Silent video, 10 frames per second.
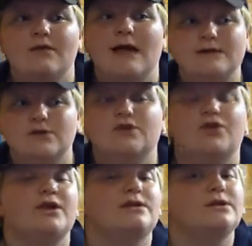That's a good
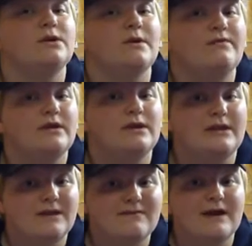thing to do if you
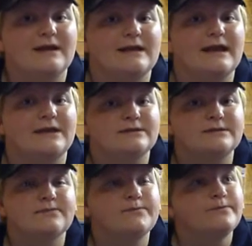live down in
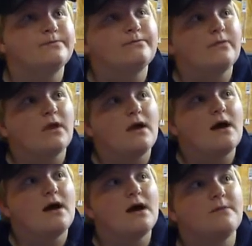Kent.
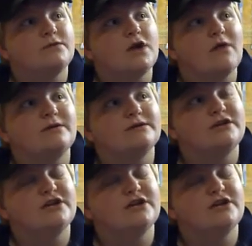Go and,